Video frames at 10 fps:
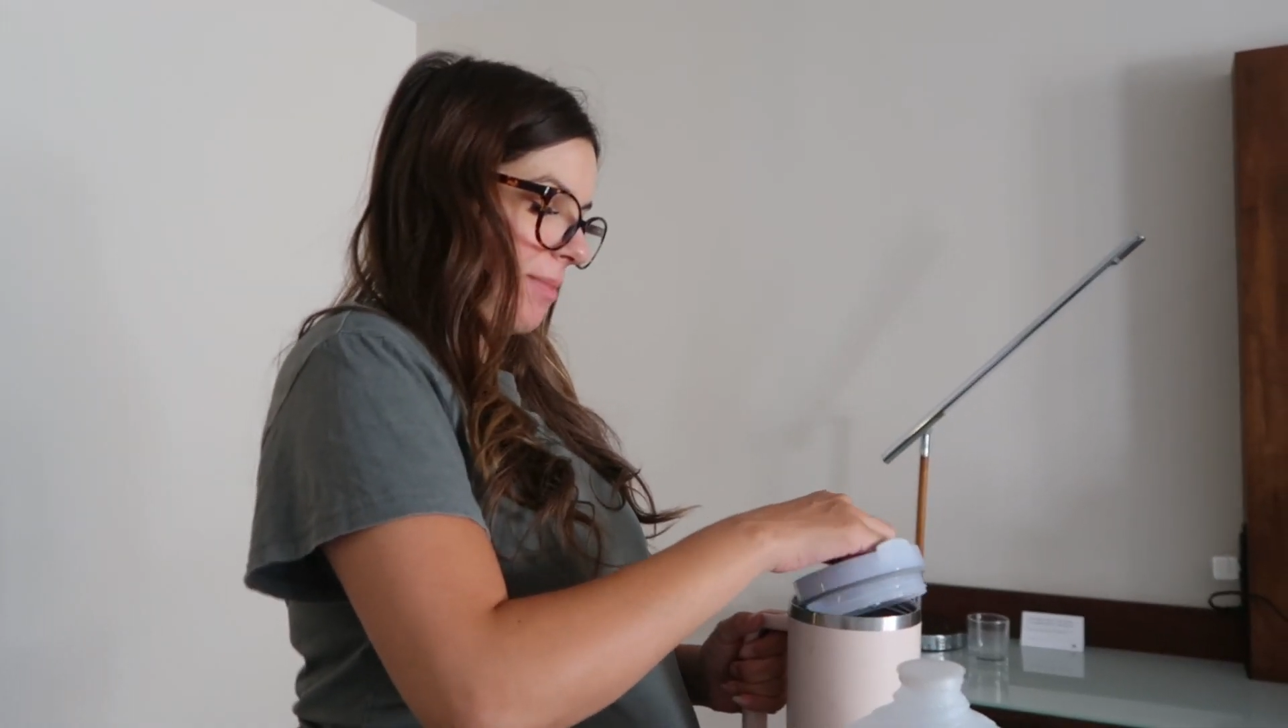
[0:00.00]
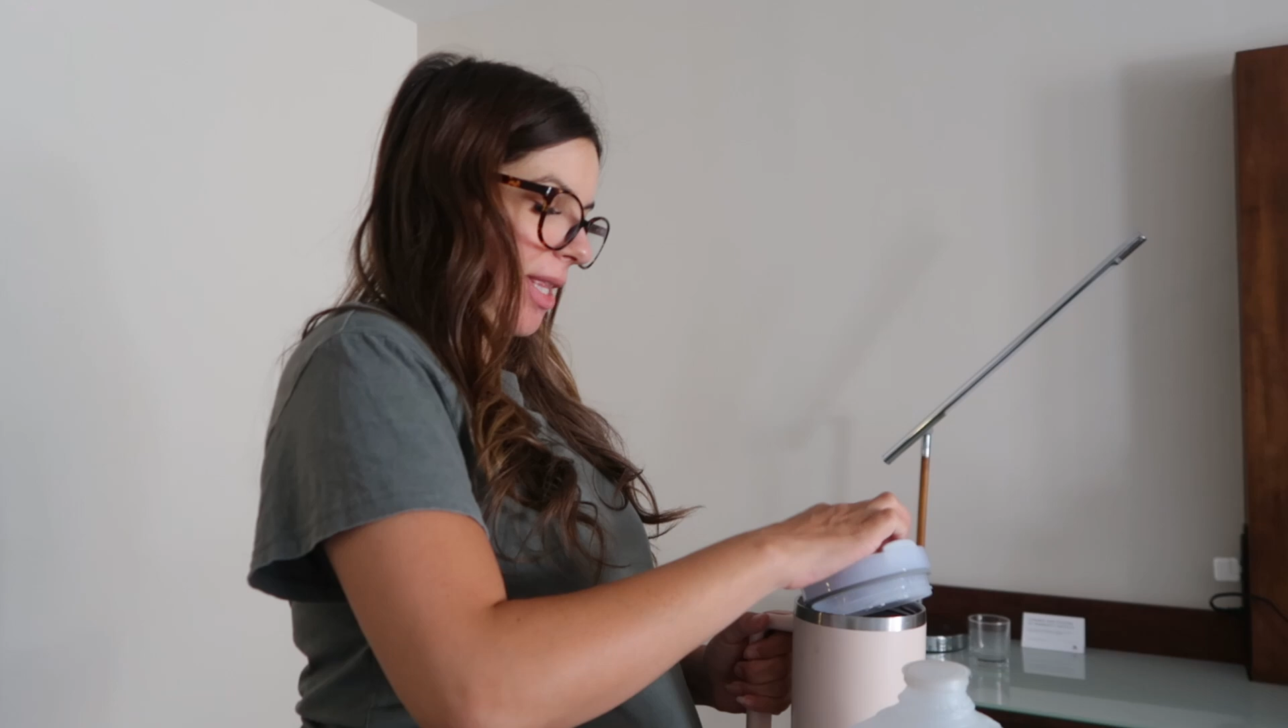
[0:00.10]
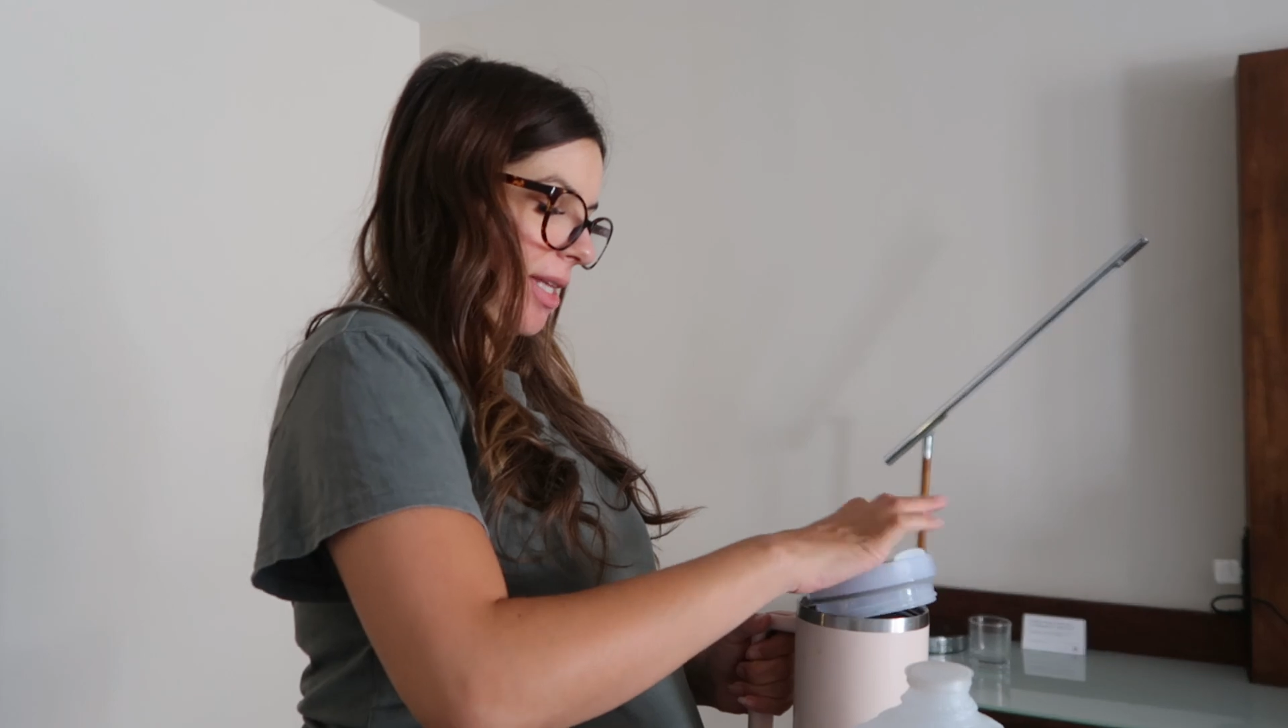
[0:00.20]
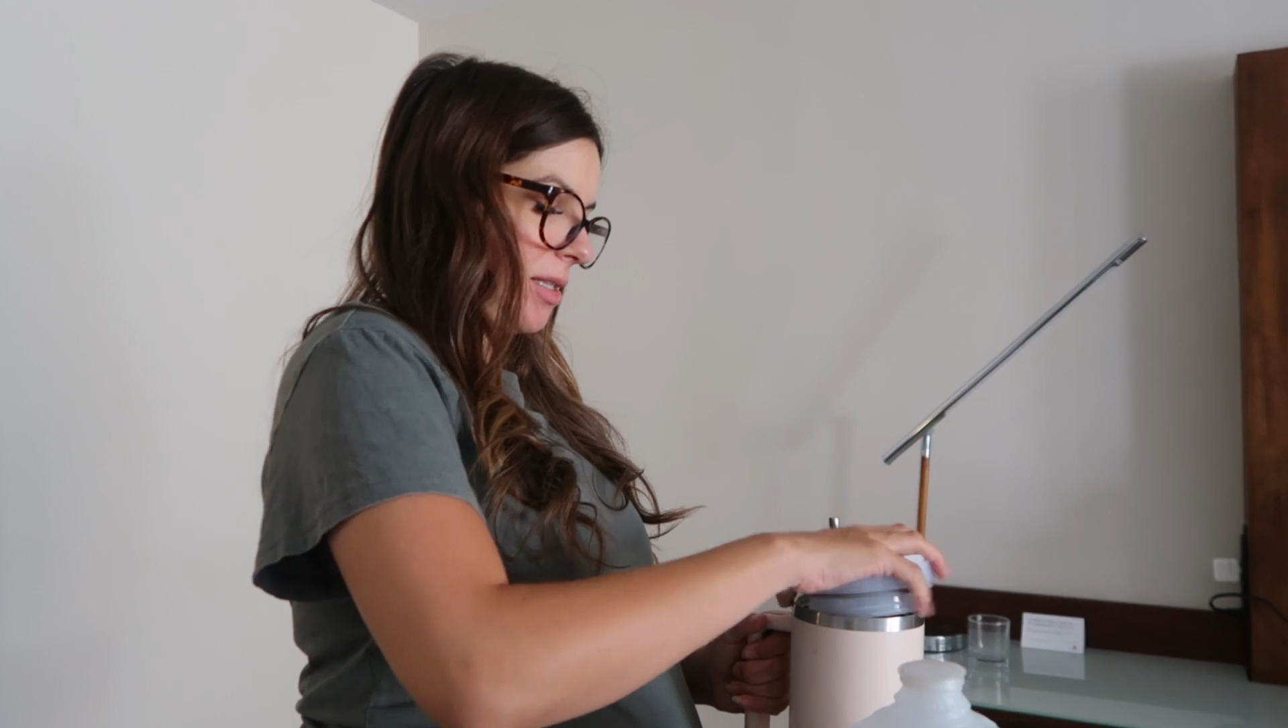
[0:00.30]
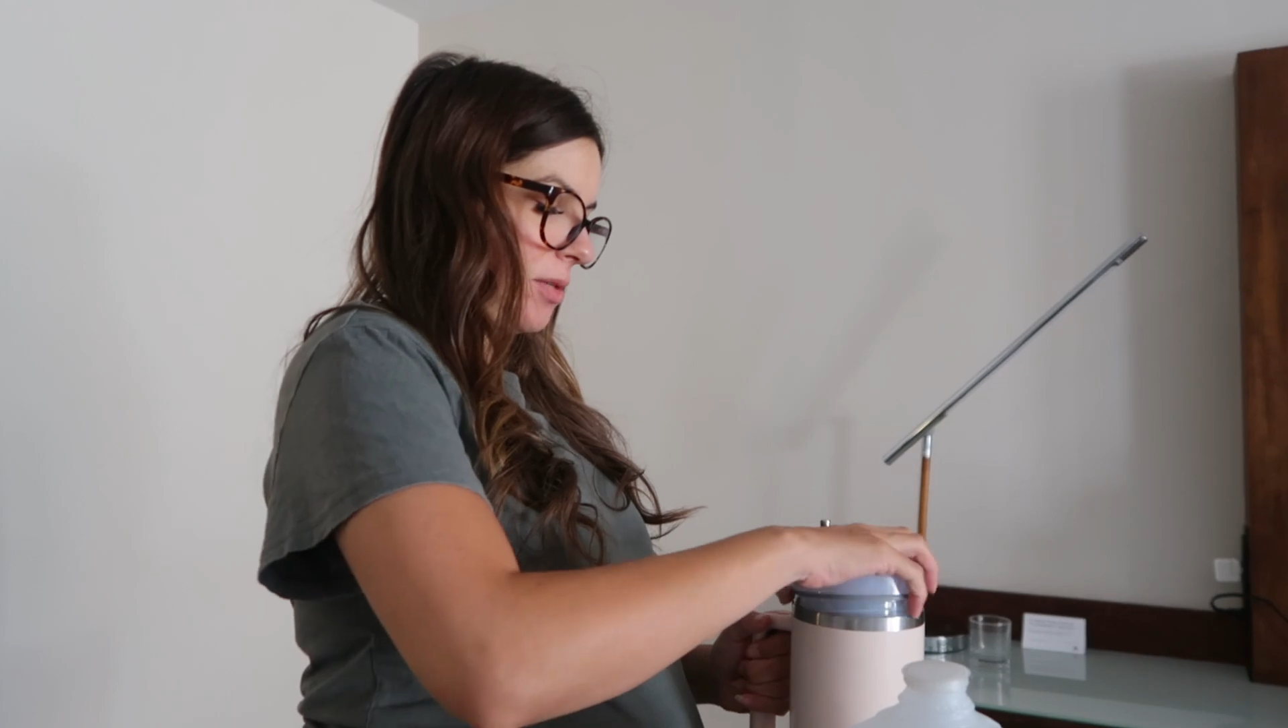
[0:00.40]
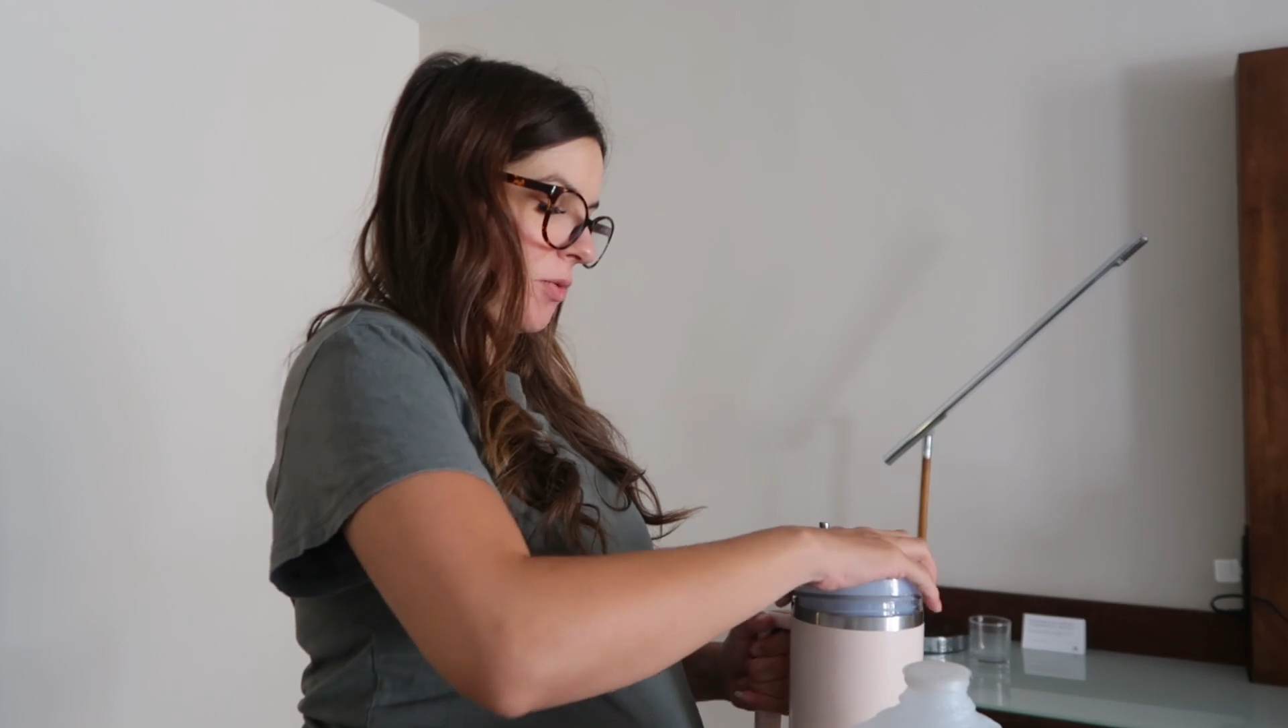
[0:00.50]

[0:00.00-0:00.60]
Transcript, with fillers: but that's